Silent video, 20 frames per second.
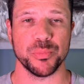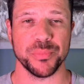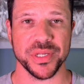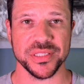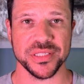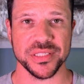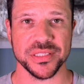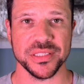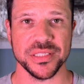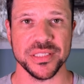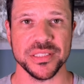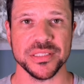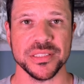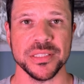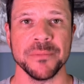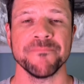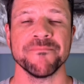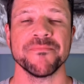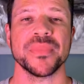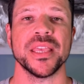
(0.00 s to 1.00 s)
businesses
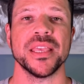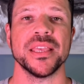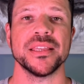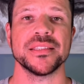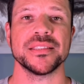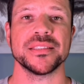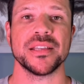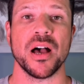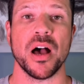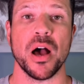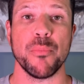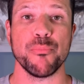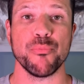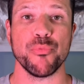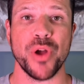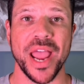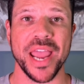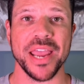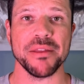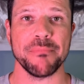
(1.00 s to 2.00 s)
is a
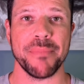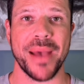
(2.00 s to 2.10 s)
brand